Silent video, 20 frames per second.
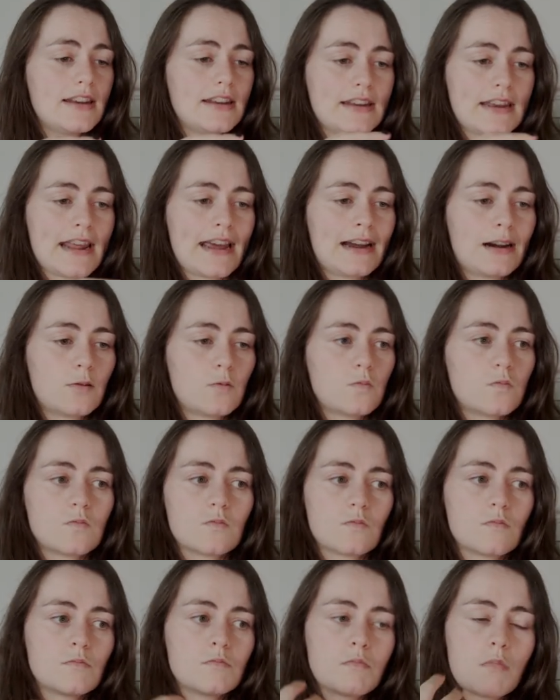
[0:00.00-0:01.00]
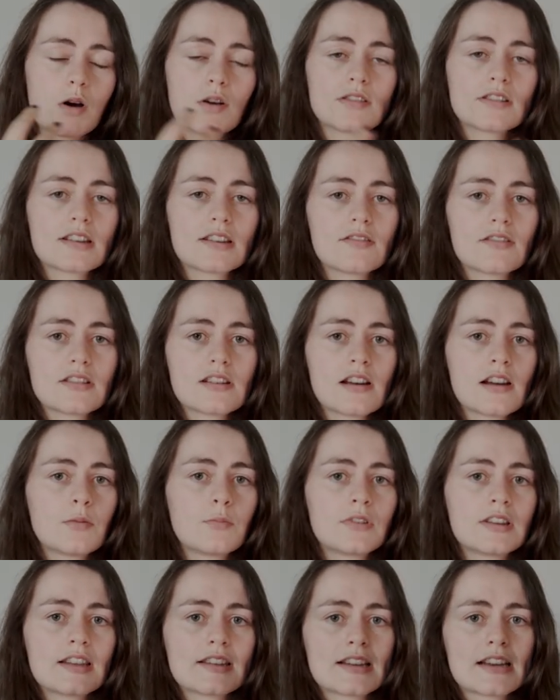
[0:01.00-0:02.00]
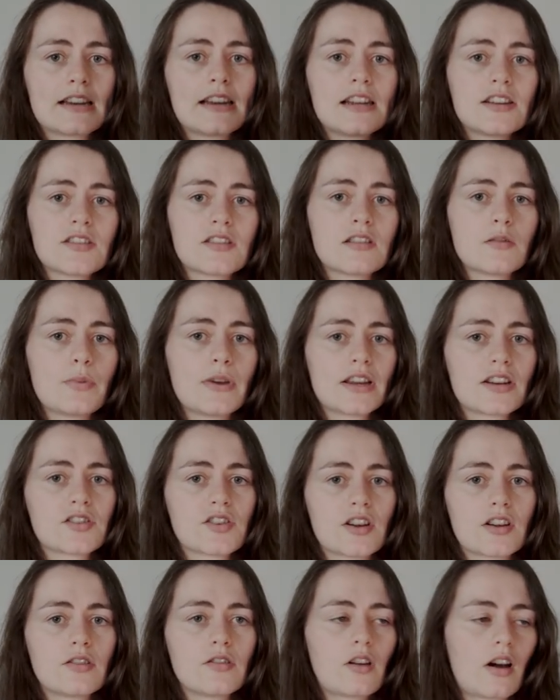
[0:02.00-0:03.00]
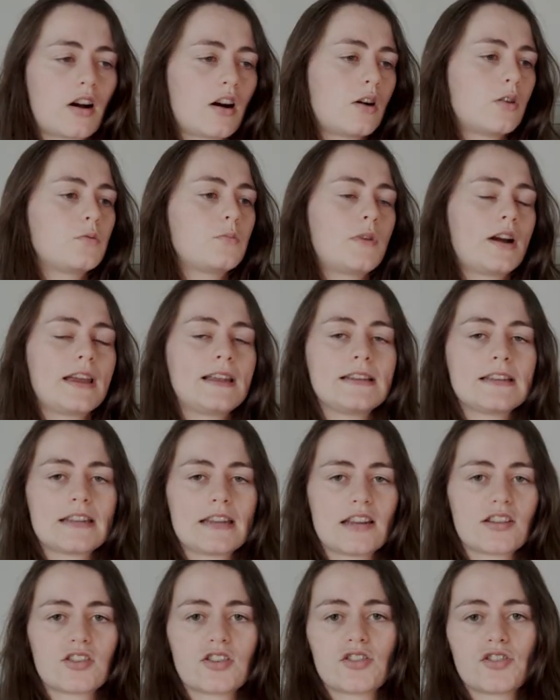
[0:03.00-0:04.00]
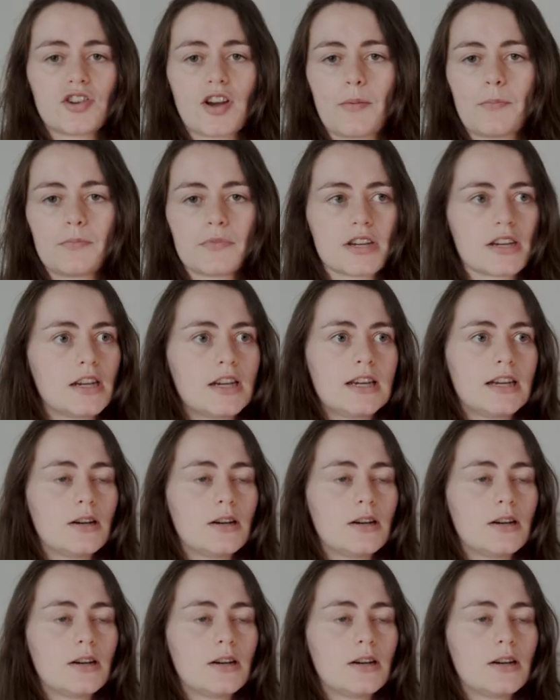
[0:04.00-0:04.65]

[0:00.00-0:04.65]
Now, most of the time when there's a glitch in the picture, you go, oh, my internet's just jumped.